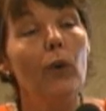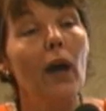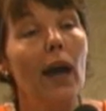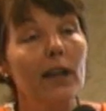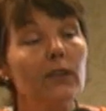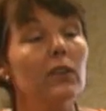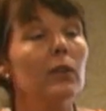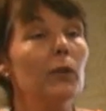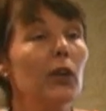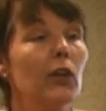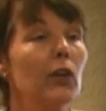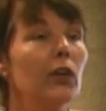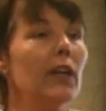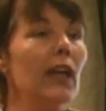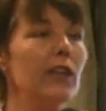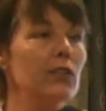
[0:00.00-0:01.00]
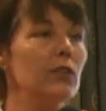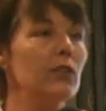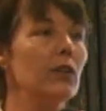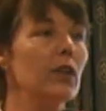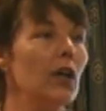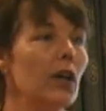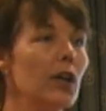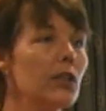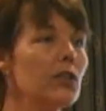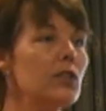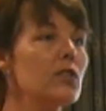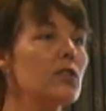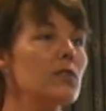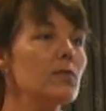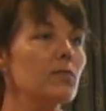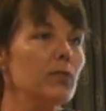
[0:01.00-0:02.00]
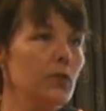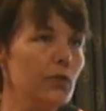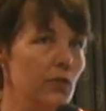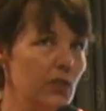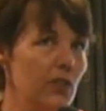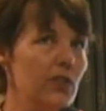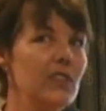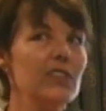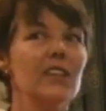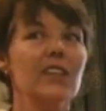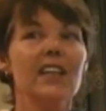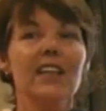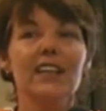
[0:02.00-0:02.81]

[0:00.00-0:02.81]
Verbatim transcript: actually, we heard National Guards persons